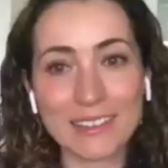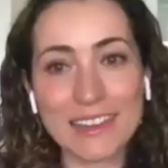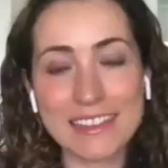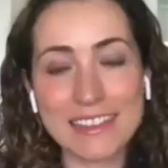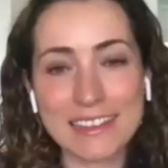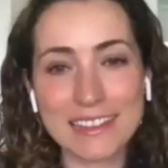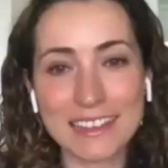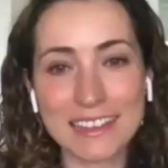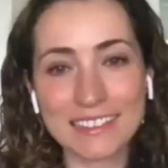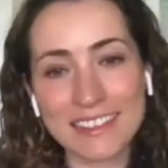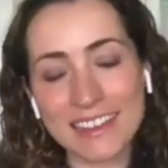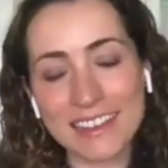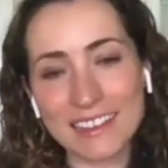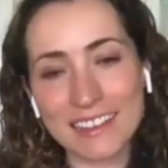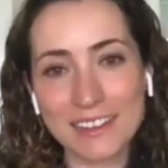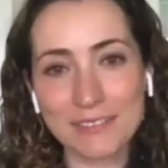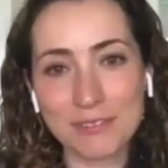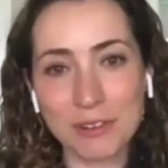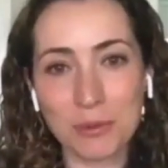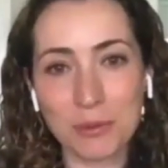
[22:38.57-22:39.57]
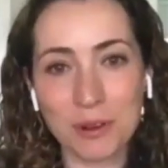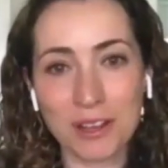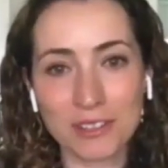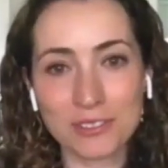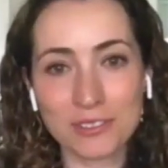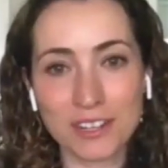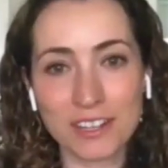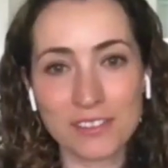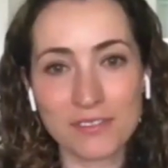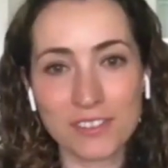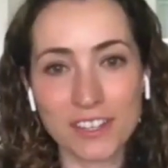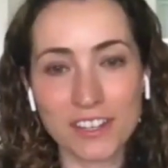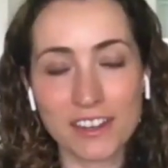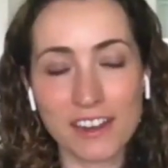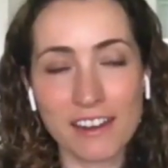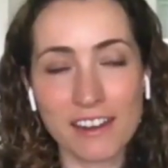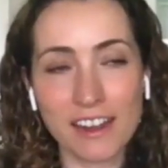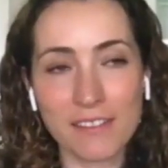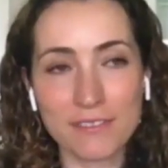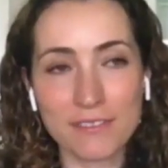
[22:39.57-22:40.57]
So I think isn't that kind of what we're all trying to figure
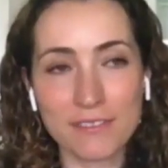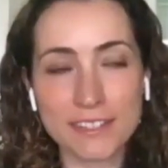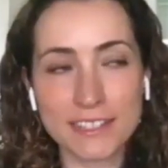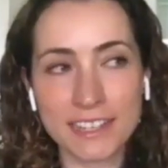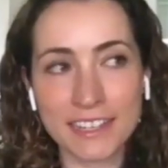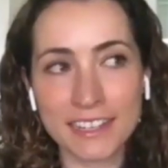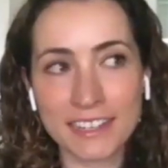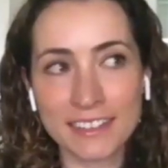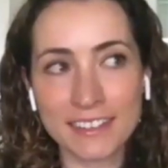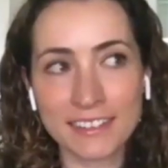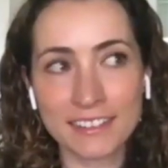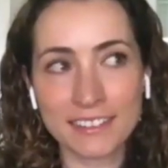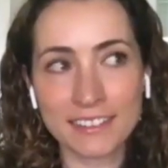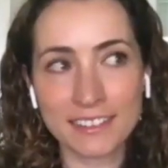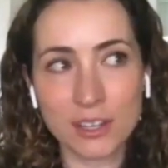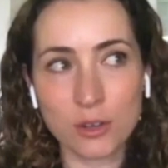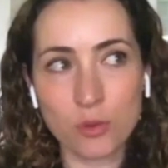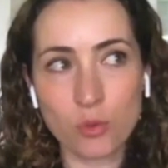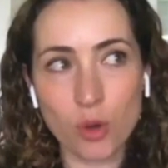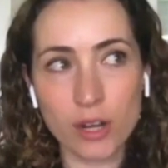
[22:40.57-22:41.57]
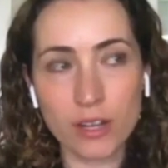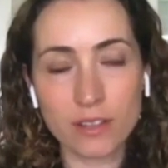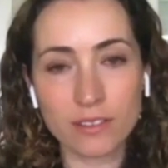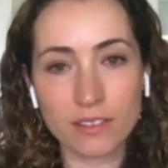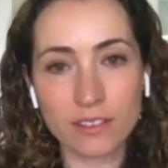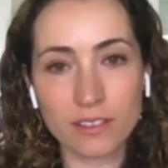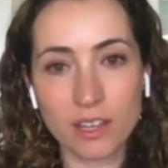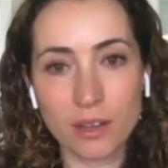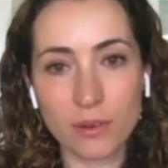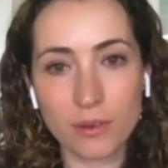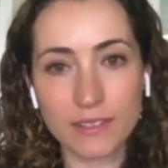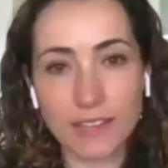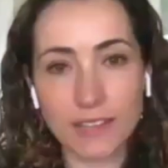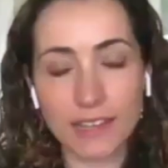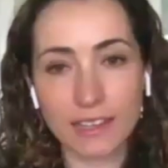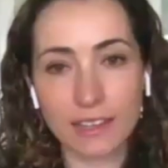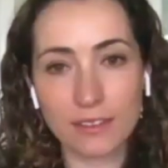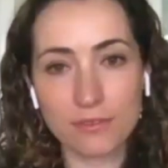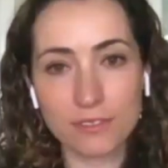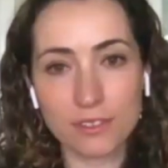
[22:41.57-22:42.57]
out every day is like what is the lowest
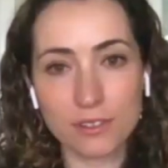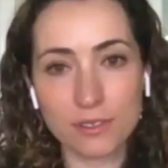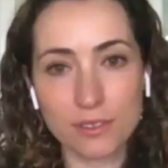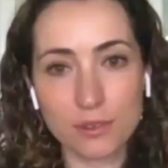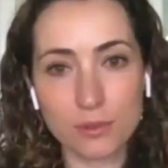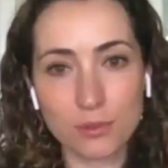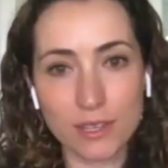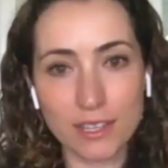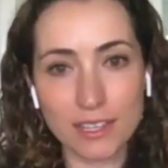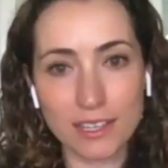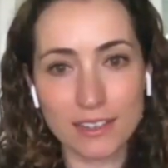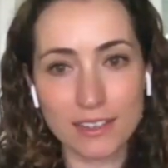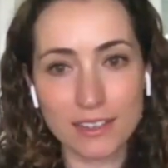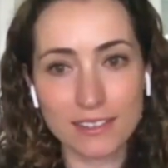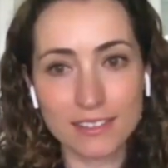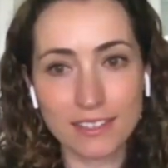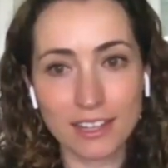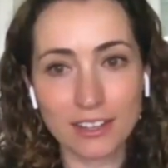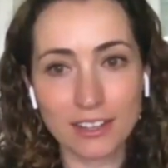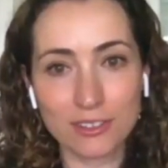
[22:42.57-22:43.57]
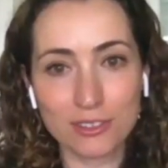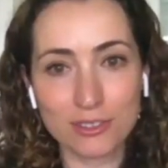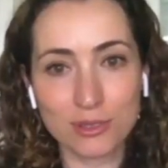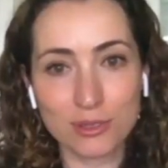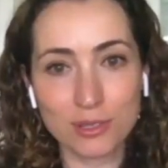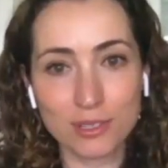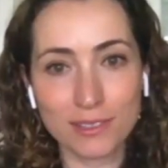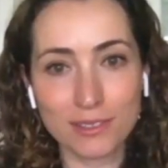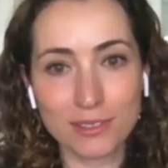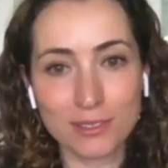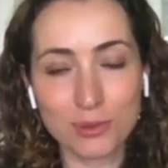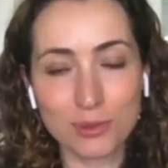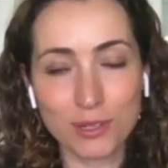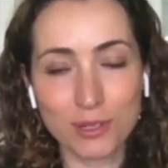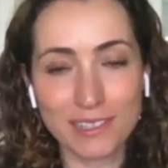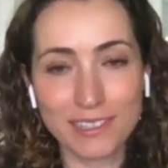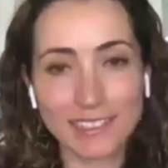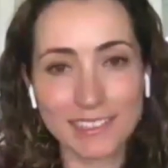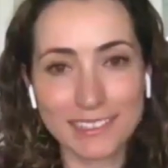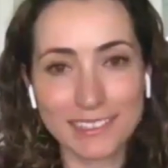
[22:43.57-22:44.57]
hanging fruit that we can set our students to
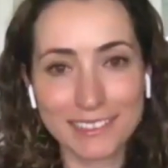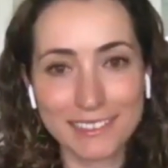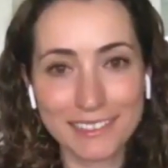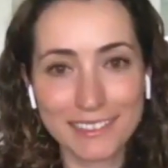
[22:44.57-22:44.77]
work on.